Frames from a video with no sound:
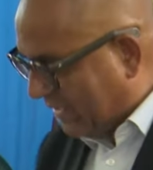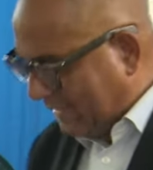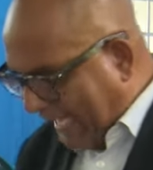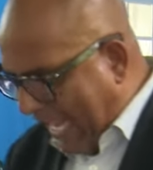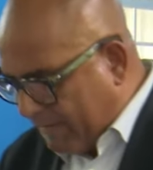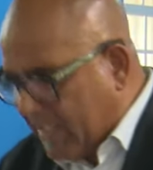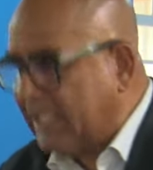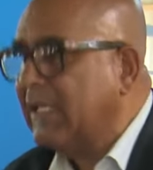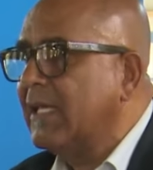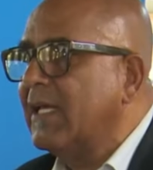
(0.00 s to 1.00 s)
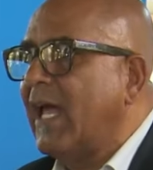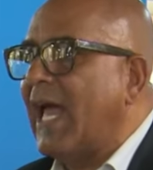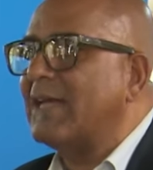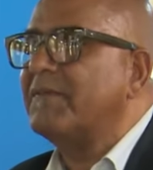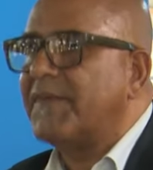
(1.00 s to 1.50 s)
his untimely
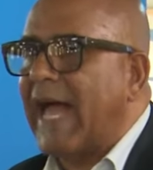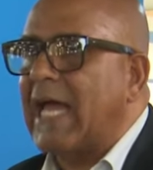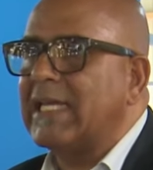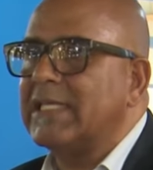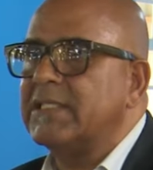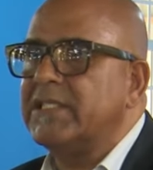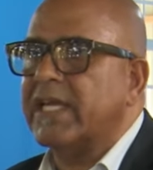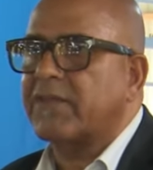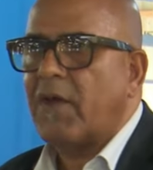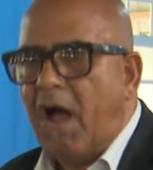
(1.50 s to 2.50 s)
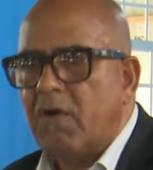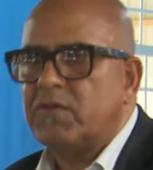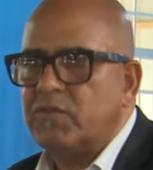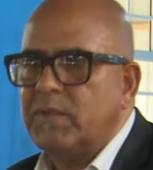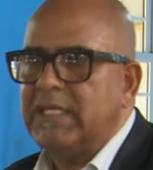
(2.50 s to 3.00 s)
and violent death?
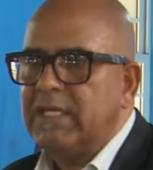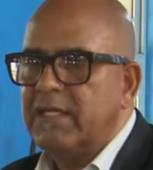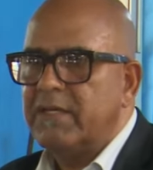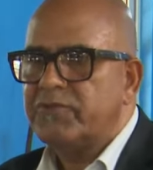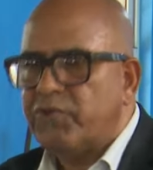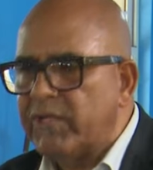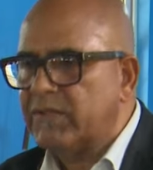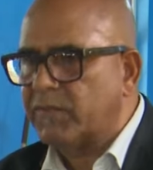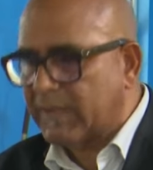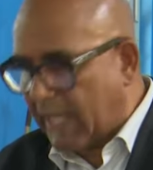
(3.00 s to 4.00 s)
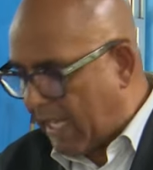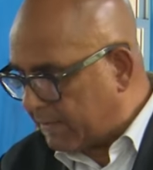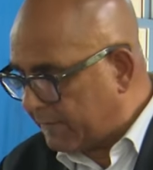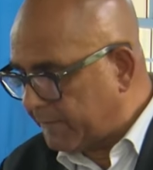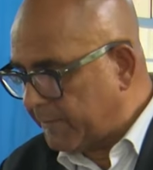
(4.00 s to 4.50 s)
How do we treat with
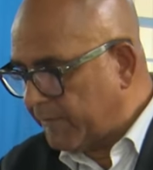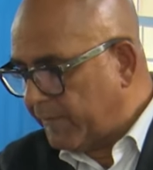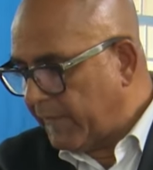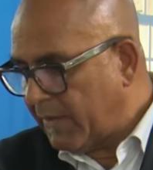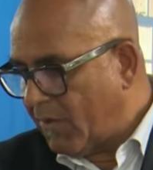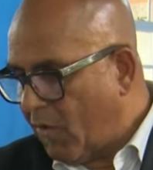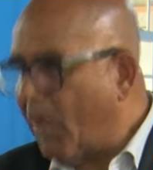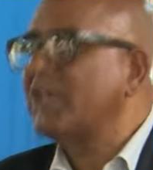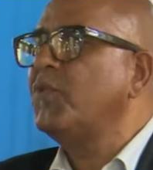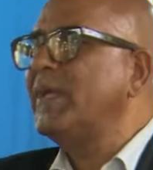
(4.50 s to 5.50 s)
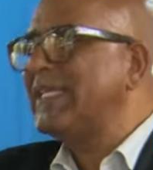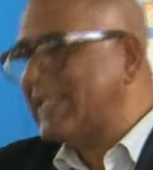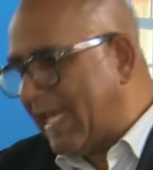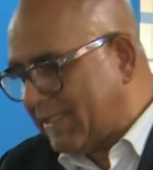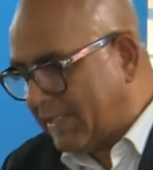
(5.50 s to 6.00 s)
that? What do
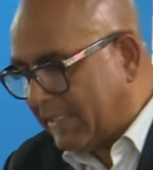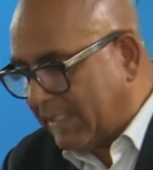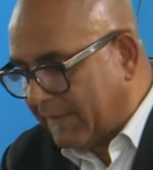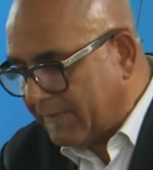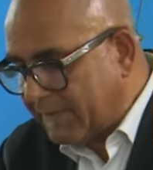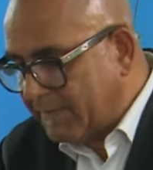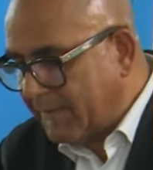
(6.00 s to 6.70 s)
we say today